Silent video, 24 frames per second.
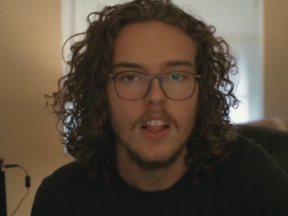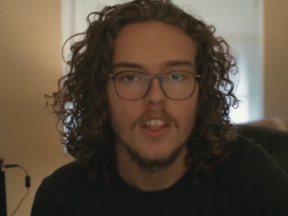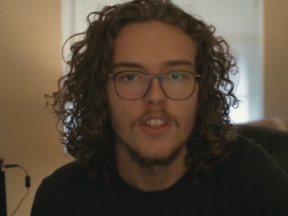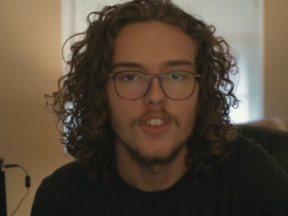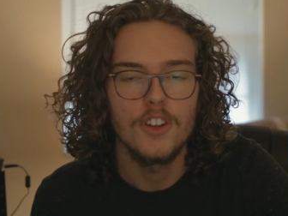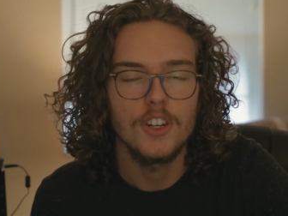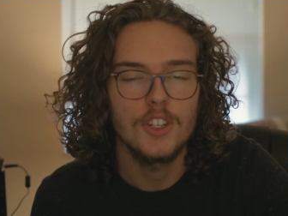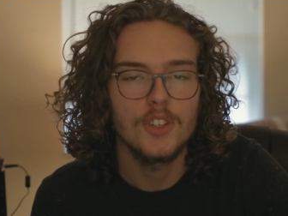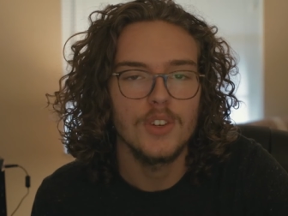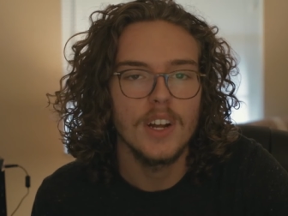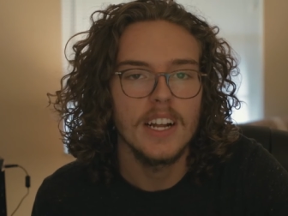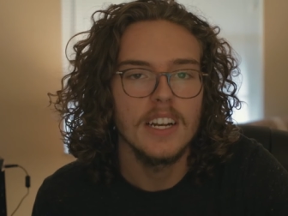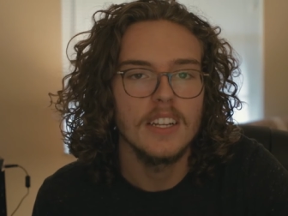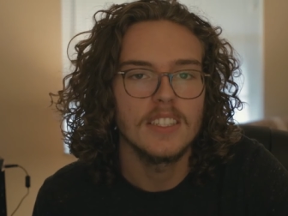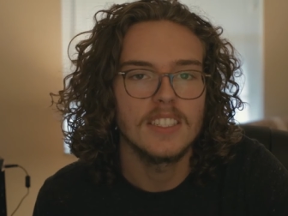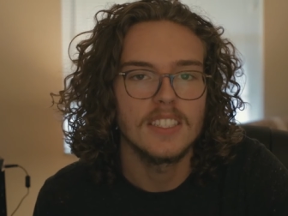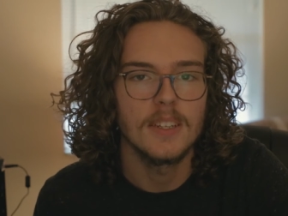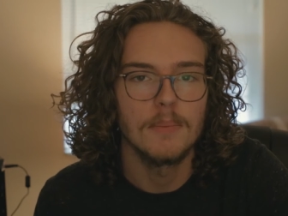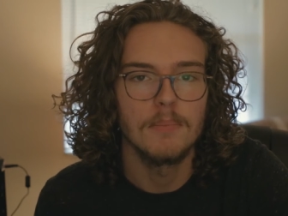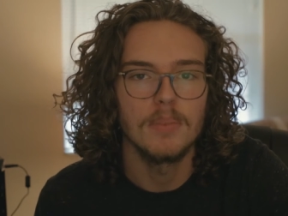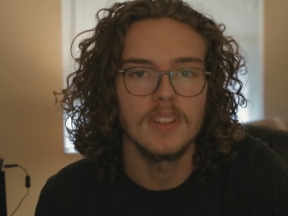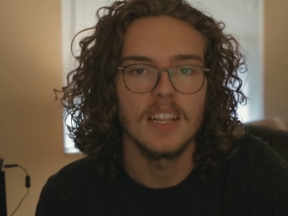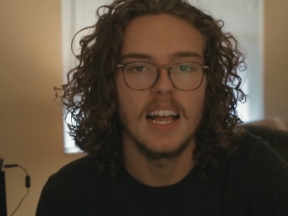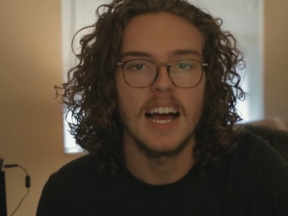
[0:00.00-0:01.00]
They're trying to
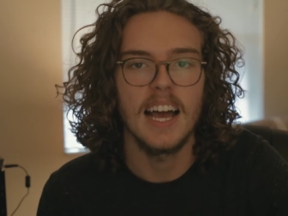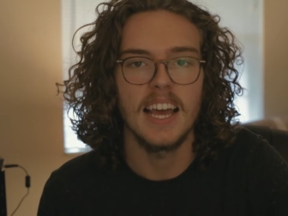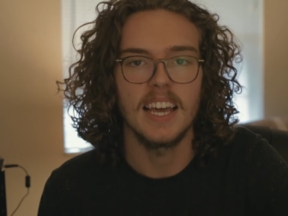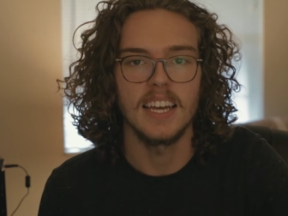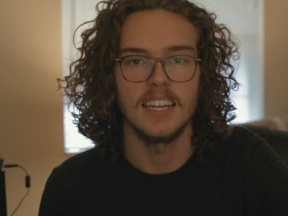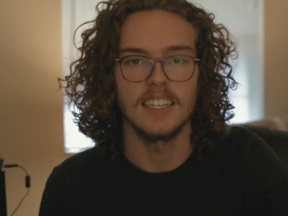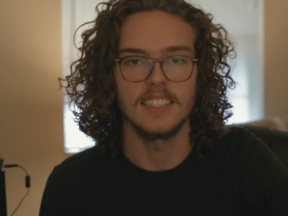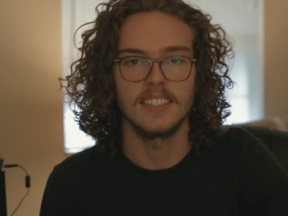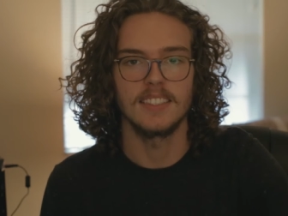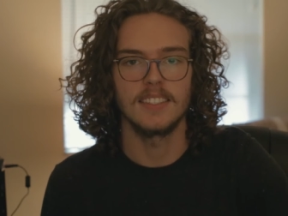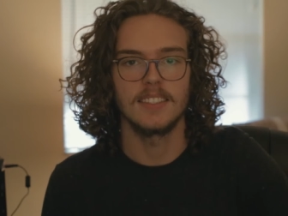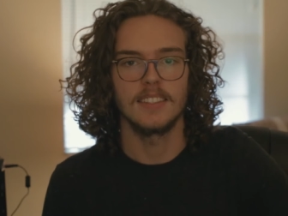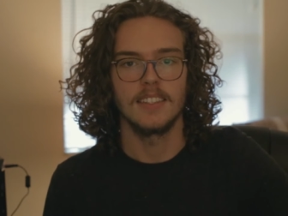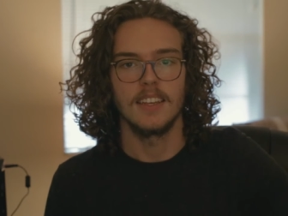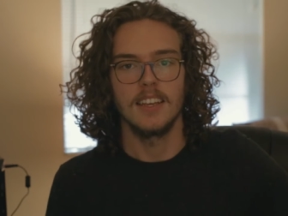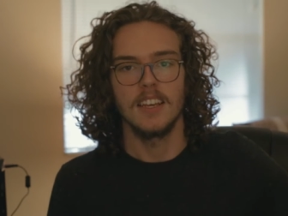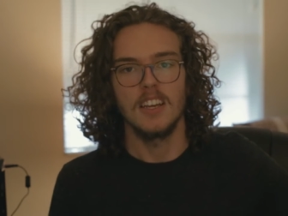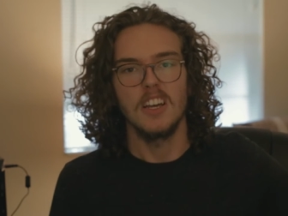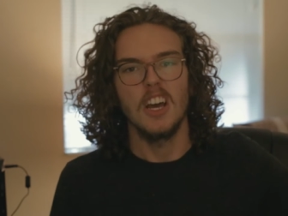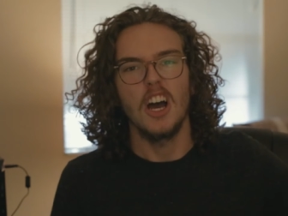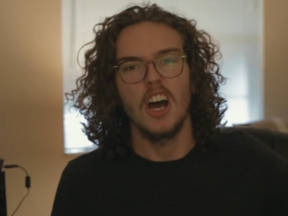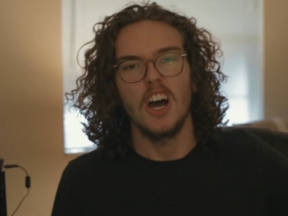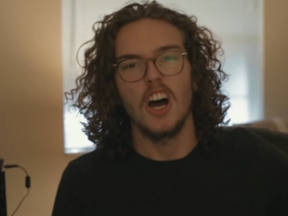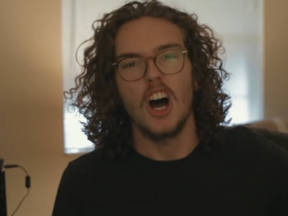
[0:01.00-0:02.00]
supply us
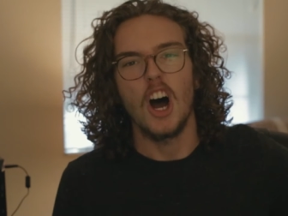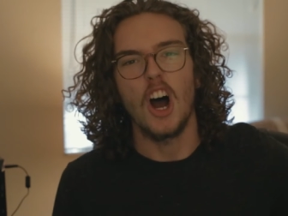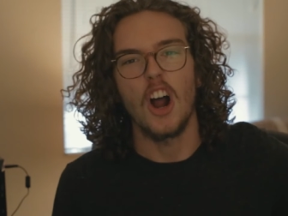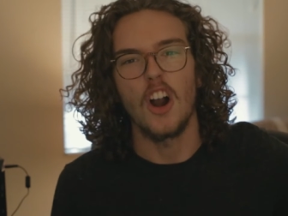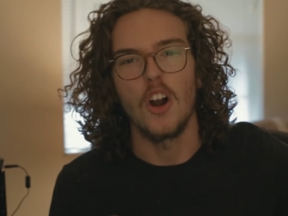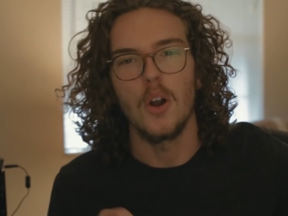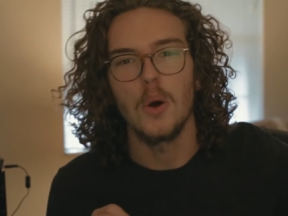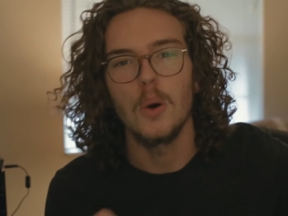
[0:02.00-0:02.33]
our